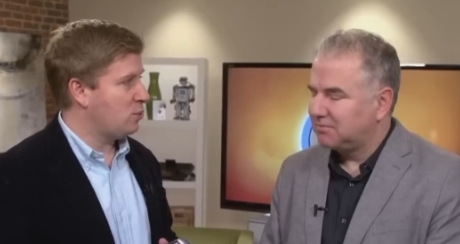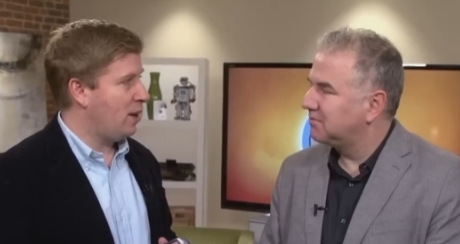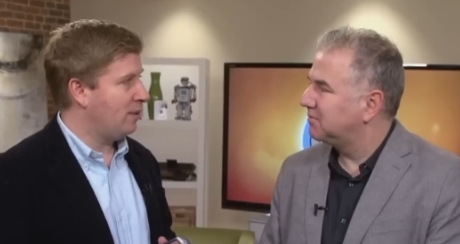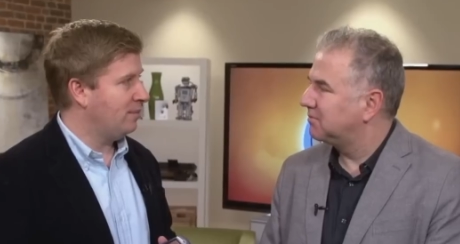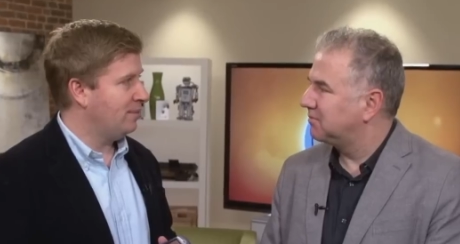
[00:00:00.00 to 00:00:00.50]
Speaker 1: as
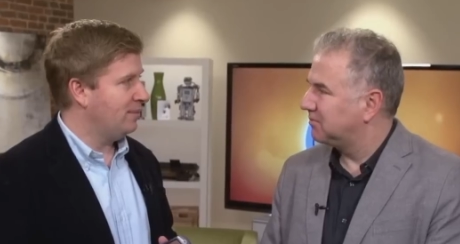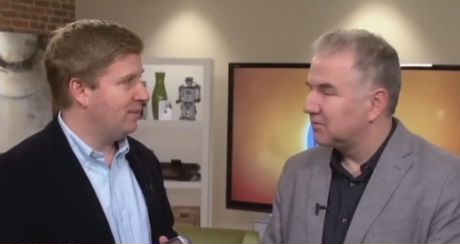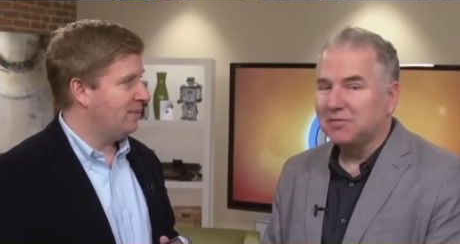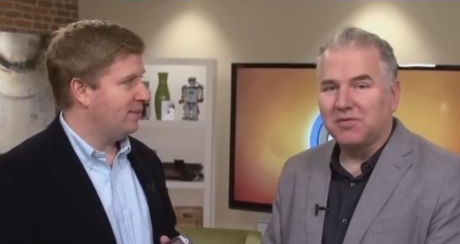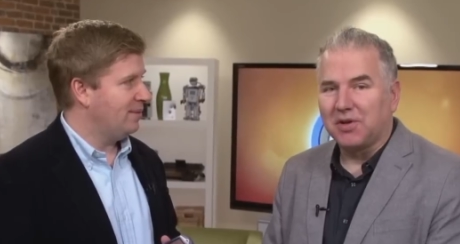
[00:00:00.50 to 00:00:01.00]
well.
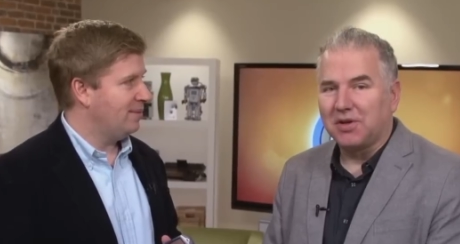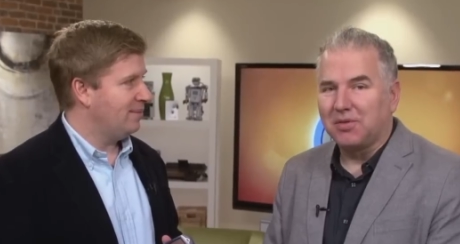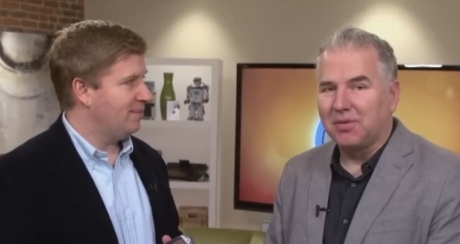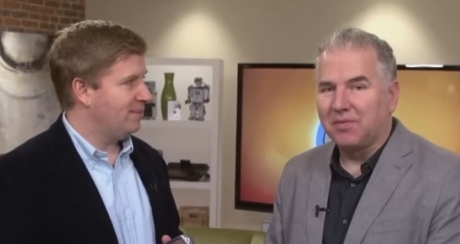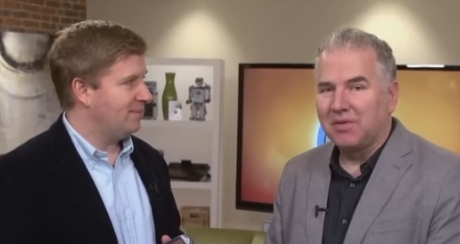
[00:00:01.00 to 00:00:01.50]
Very
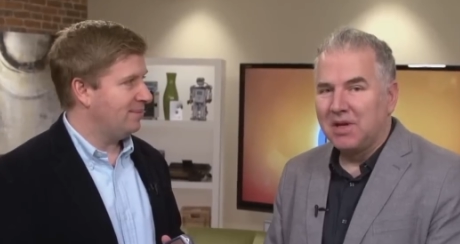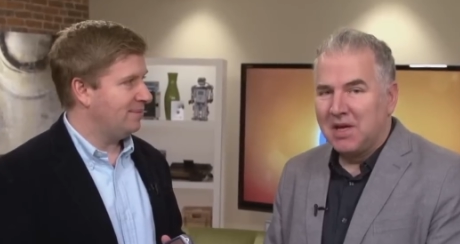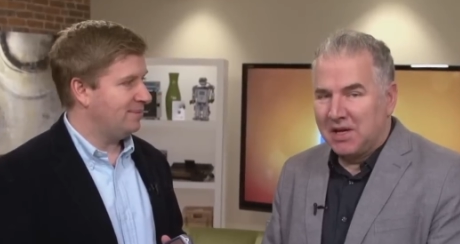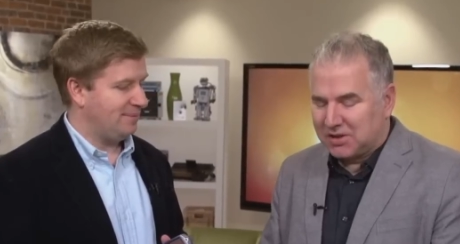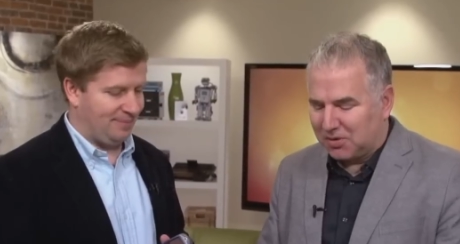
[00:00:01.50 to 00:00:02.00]
cool.
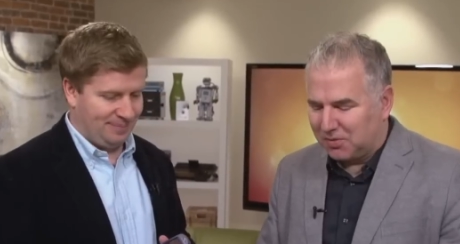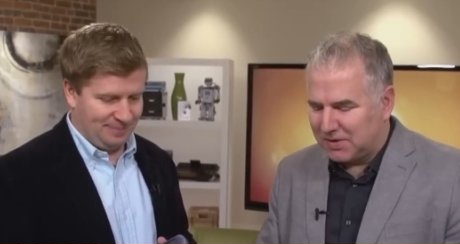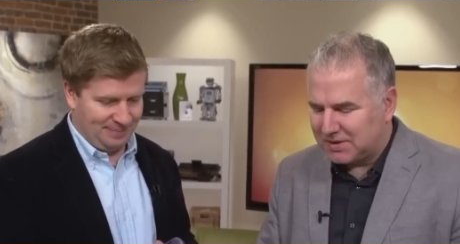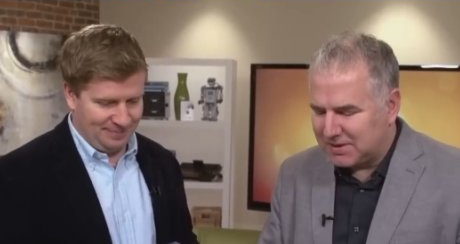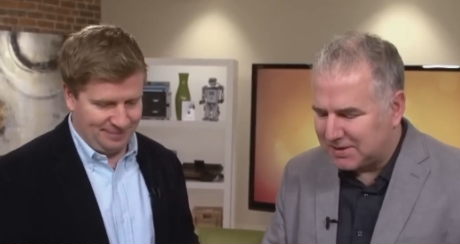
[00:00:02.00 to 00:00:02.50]
So
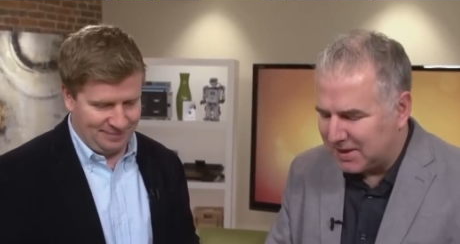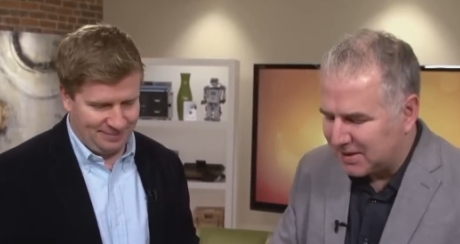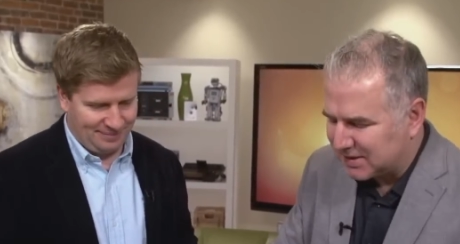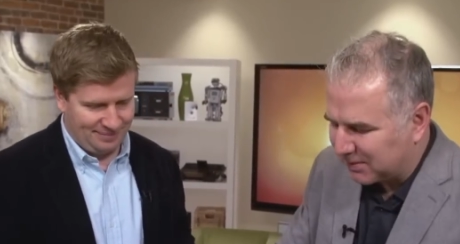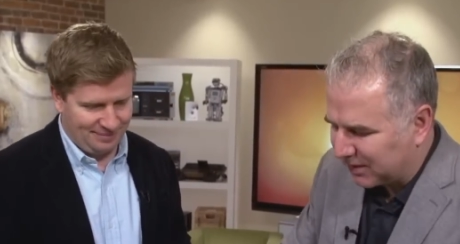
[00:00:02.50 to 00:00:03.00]
this is
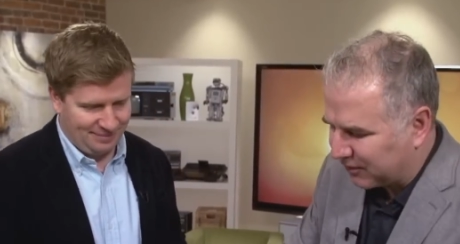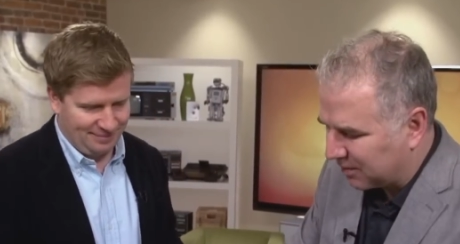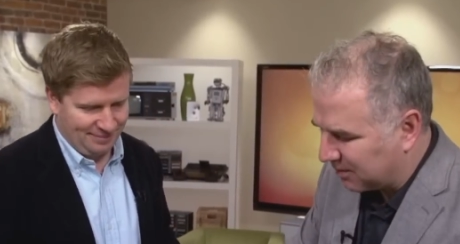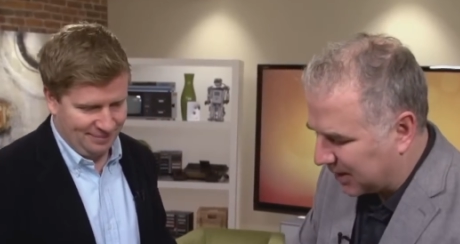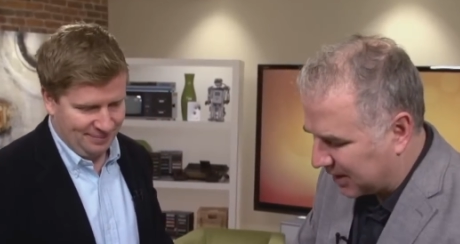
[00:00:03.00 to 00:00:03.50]
uh, something
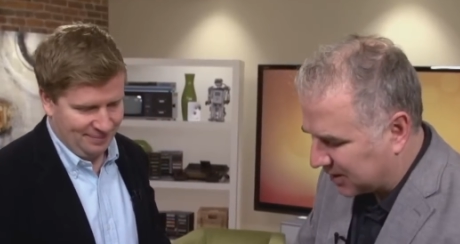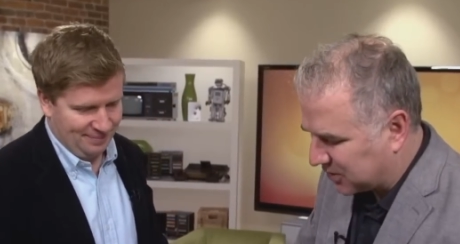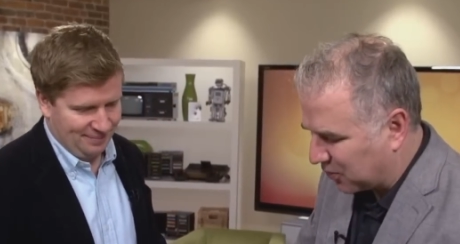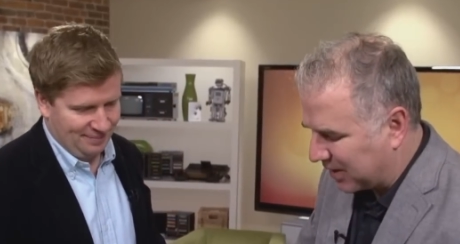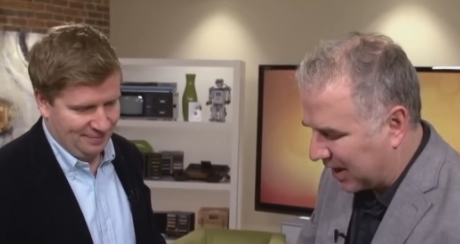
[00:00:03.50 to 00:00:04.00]
from uh,
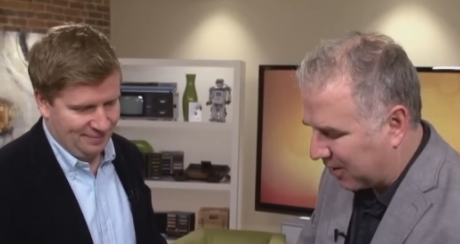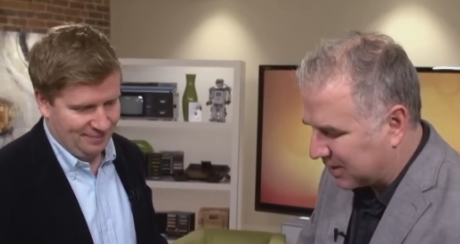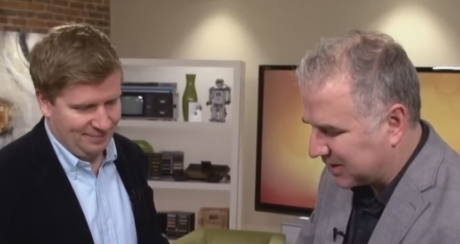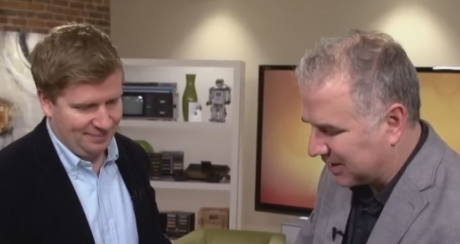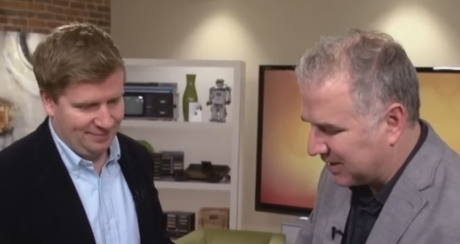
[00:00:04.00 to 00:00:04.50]
Sony
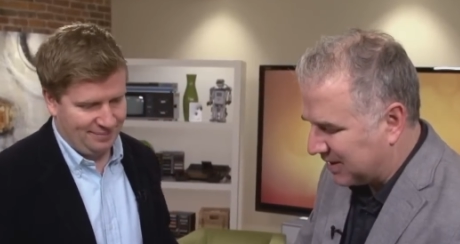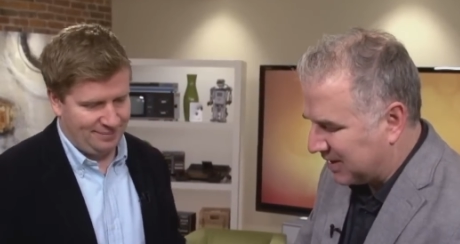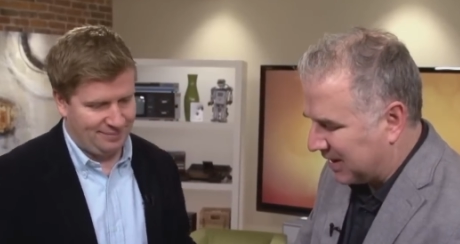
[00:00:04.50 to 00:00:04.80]
Ericsson.